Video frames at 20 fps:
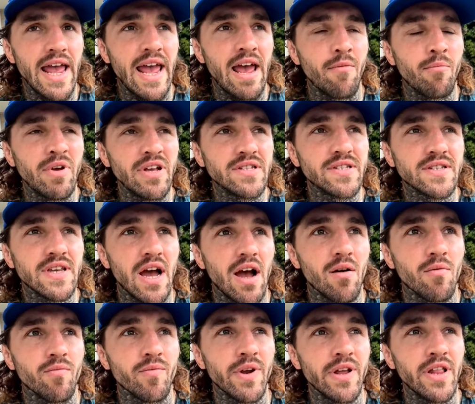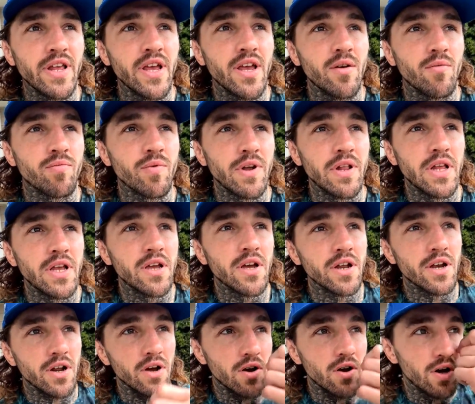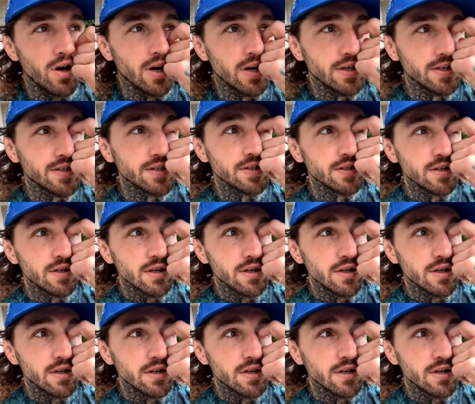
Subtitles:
Emmett's got really, really good hooks.